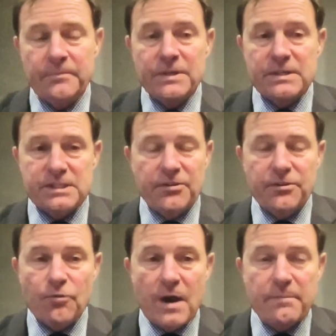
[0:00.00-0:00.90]

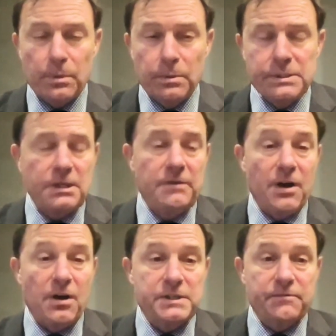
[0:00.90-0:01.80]
southern rebels have
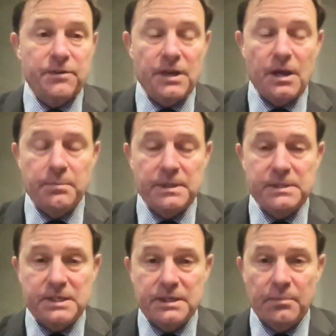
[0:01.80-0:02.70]
asked for the
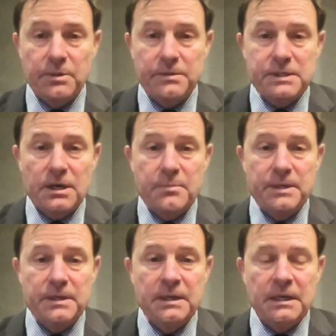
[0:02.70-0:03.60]
OPCW to come in